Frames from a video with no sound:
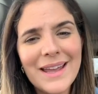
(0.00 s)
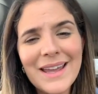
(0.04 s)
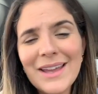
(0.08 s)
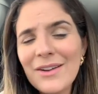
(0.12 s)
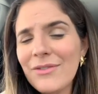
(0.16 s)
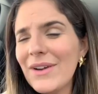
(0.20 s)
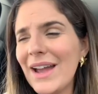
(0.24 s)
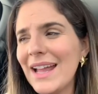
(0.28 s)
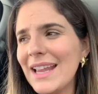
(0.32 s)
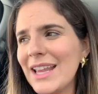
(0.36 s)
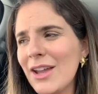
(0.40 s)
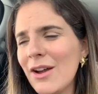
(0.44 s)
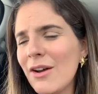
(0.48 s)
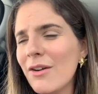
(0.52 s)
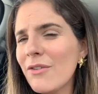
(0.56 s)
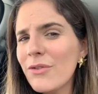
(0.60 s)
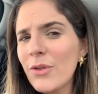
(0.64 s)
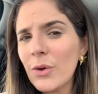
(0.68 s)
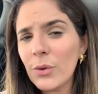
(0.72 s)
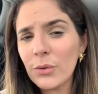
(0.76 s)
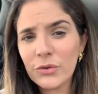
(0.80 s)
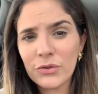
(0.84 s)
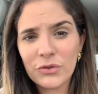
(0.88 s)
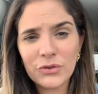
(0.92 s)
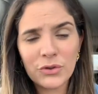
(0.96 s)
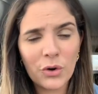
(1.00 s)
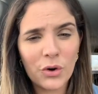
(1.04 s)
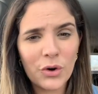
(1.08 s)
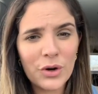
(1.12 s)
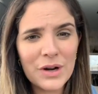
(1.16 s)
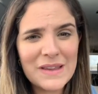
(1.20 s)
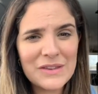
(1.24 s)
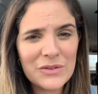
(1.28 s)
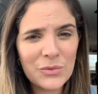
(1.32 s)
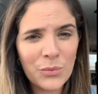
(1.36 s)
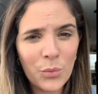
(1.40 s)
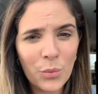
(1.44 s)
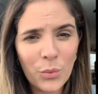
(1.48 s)
any of those
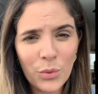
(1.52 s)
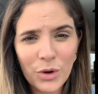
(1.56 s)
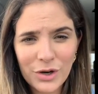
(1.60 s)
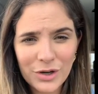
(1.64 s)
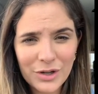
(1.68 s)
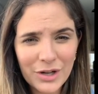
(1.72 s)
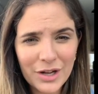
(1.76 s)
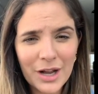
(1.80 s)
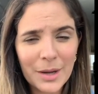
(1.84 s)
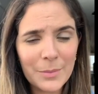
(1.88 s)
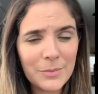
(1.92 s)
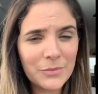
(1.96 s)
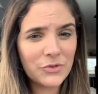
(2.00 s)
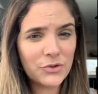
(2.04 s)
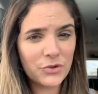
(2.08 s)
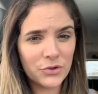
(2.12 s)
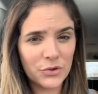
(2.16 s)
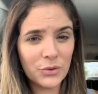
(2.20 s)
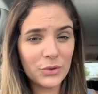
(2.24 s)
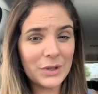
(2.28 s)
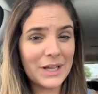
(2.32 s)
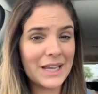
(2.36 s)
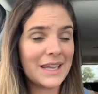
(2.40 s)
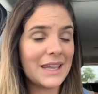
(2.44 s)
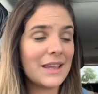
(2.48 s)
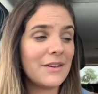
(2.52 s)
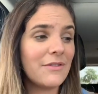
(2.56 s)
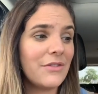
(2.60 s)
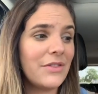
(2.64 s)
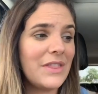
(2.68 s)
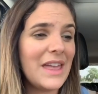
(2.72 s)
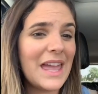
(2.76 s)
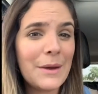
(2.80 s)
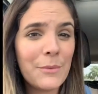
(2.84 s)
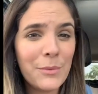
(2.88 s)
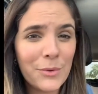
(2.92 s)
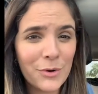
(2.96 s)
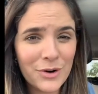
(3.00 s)
stories were to come true, like
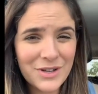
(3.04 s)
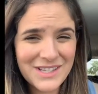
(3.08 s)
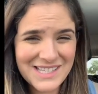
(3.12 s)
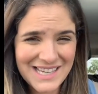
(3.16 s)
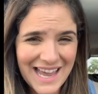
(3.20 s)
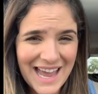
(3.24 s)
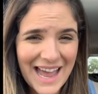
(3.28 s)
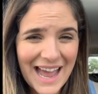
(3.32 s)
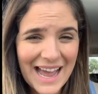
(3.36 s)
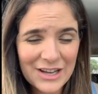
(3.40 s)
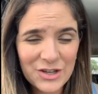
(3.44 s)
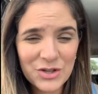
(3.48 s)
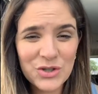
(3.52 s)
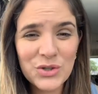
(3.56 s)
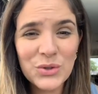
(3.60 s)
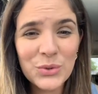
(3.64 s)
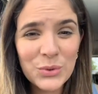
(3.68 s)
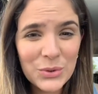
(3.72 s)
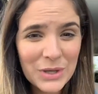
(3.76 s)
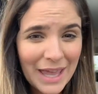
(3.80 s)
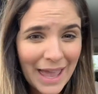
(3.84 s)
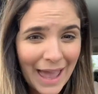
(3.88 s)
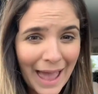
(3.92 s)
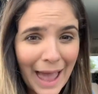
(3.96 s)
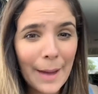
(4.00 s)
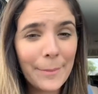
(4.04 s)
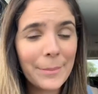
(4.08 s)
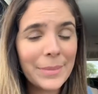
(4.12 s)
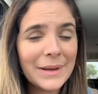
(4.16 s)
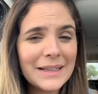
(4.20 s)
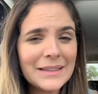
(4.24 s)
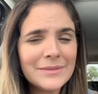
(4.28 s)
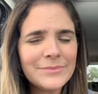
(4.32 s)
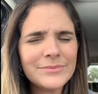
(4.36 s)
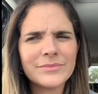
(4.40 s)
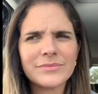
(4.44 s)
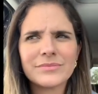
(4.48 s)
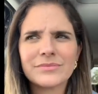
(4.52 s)
if they were to actually
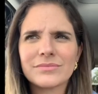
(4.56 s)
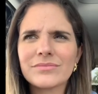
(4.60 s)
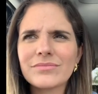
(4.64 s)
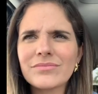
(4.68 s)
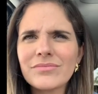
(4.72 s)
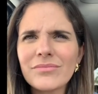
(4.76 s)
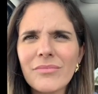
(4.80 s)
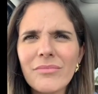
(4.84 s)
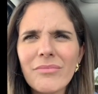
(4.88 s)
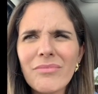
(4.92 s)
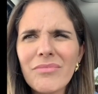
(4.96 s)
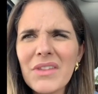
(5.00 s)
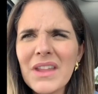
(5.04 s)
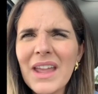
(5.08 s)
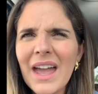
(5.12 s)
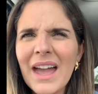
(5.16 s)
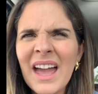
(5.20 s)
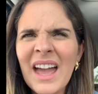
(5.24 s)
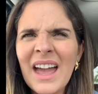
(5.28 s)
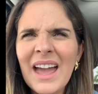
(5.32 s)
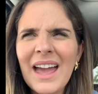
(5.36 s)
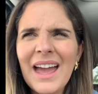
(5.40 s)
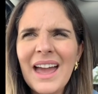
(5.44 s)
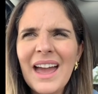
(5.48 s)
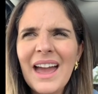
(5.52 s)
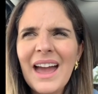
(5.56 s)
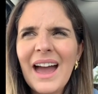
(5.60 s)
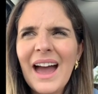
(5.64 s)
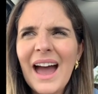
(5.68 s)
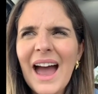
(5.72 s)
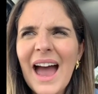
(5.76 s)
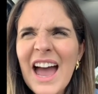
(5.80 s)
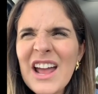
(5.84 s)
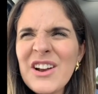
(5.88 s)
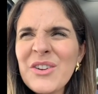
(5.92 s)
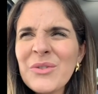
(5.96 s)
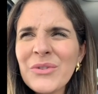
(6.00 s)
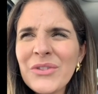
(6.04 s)
happen,
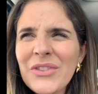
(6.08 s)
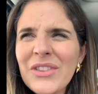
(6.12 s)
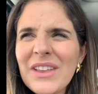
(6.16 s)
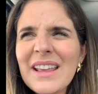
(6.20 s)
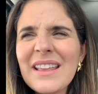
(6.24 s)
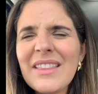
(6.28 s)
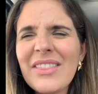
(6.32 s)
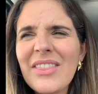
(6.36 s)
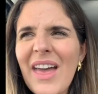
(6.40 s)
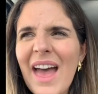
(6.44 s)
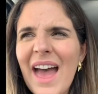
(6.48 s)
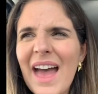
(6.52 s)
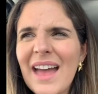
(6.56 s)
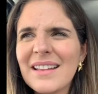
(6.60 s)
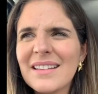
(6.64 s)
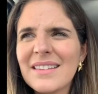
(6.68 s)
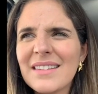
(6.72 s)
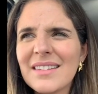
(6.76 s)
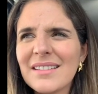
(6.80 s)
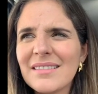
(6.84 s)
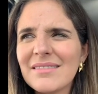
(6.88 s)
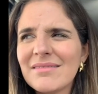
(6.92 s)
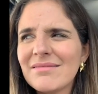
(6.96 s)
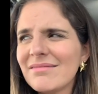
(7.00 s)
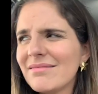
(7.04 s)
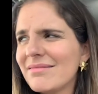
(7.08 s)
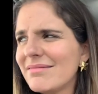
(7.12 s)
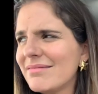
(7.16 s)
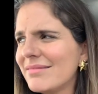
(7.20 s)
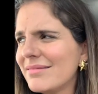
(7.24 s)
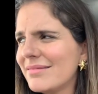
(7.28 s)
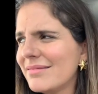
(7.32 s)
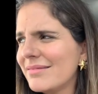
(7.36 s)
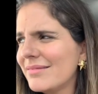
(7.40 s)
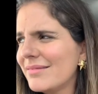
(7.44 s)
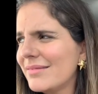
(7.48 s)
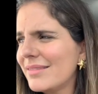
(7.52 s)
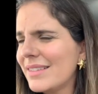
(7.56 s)
I don't think that
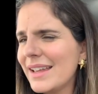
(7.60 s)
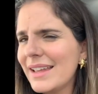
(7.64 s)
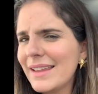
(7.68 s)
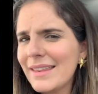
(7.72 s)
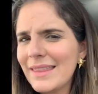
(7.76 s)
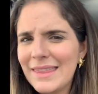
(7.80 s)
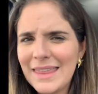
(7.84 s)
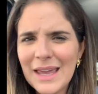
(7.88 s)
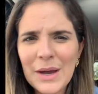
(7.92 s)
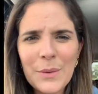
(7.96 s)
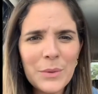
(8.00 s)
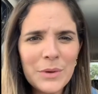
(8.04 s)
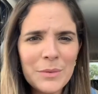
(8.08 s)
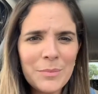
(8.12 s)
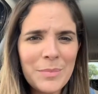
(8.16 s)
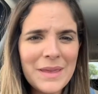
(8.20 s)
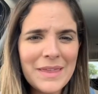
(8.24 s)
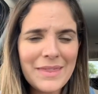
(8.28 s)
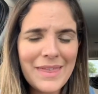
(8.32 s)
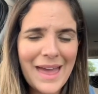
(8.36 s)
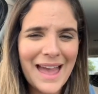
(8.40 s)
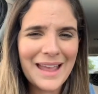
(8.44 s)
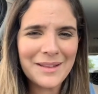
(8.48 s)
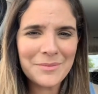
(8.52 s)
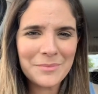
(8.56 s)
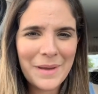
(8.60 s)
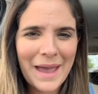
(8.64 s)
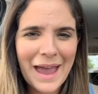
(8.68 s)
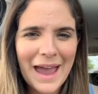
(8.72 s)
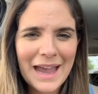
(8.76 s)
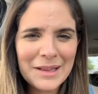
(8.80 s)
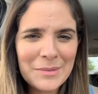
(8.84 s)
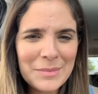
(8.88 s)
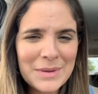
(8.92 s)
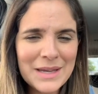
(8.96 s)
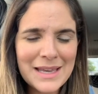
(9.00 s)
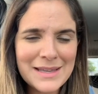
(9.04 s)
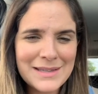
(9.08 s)
they would be that
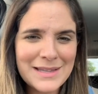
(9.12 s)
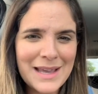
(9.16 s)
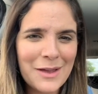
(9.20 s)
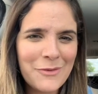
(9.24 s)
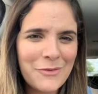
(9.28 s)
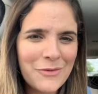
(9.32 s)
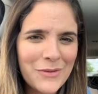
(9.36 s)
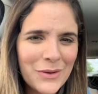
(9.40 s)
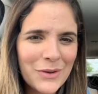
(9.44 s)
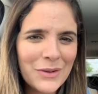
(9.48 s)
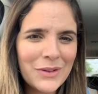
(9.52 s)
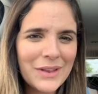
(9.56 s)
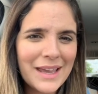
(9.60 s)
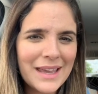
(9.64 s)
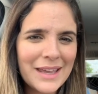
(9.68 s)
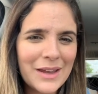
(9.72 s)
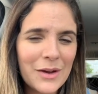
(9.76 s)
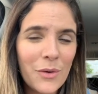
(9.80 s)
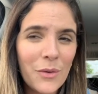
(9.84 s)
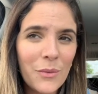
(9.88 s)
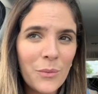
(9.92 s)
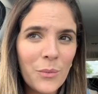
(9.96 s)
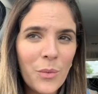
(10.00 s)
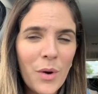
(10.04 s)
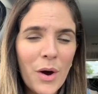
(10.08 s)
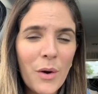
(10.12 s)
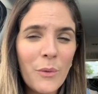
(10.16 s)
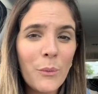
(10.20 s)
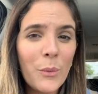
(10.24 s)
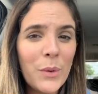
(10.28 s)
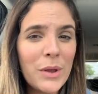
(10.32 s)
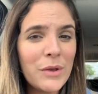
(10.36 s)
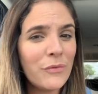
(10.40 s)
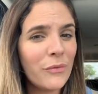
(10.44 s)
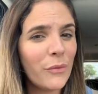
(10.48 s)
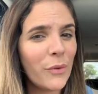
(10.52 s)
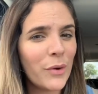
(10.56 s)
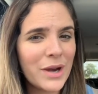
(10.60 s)
bad, because I feel like what
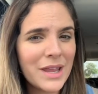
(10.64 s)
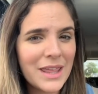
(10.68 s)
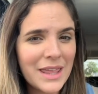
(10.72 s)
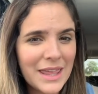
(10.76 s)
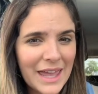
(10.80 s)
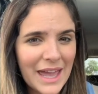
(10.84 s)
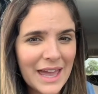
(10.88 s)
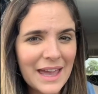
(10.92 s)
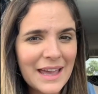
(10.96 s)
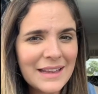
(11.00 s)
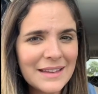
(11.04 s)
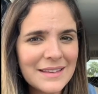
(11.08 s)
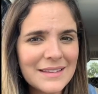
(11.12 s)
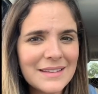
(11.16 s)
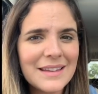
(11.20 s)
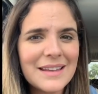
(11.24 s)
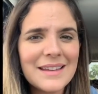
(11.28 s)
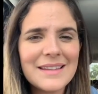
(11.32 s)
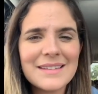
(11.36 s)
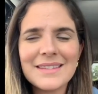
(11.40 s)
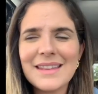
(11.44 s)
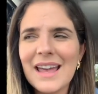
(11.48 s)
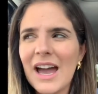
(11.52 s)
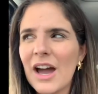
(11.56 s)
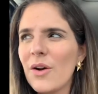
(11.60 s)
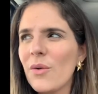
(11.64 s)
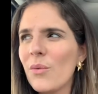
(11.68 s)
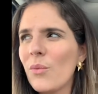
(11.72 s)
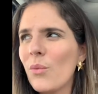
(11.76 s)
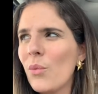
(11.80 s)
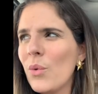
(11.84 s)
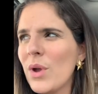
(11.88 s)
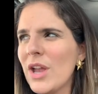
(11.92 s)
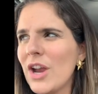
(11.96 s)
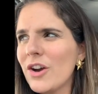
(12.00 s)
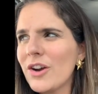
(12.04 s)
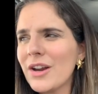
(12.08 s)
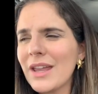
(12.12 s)
we forget is that
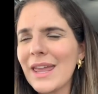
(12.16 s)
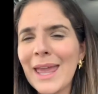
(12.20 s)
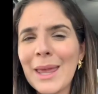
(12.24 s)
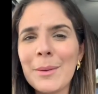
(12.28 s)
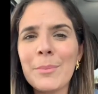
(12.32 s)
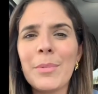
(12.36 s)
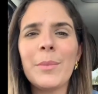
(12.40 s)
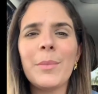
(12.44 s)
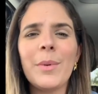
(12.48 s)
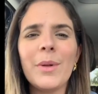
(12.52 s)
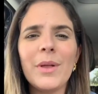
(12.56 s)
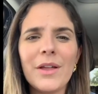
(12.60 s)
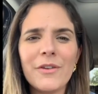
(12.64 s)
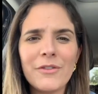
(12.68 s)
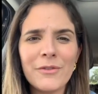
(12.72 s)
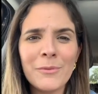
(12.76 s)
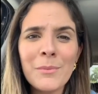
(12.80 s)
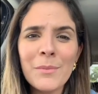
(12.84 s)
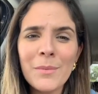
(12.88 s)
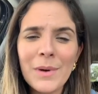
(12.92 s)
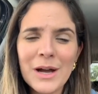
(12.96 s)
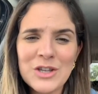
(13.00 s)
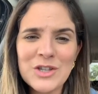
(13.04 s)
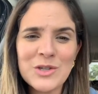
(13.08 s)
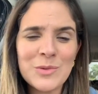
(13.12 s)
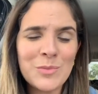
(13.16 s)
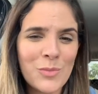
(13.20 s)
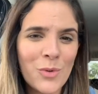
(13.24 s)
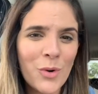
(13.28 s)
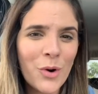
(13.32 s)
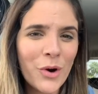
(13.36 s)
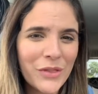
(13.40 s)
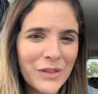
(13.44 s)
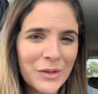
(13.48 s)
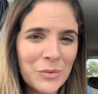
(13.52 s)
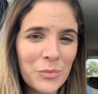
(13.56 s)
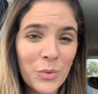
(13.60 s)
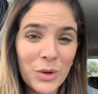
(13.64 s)
we are capable of much
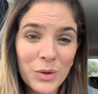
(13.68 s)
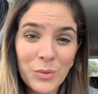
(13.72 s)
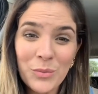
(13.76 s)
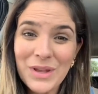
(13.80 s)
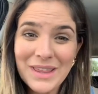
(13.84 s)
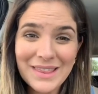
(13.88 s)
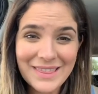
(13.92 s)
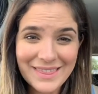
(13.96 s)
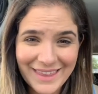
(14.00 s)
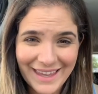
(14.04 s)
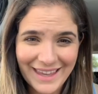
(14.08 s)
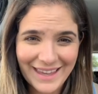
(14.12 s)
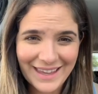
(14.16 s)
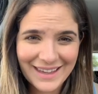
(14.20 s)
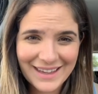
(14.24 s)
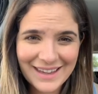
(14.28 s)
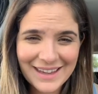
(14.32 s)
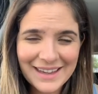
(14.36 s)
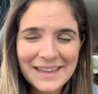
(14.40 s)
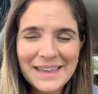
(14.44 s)
more than what we think.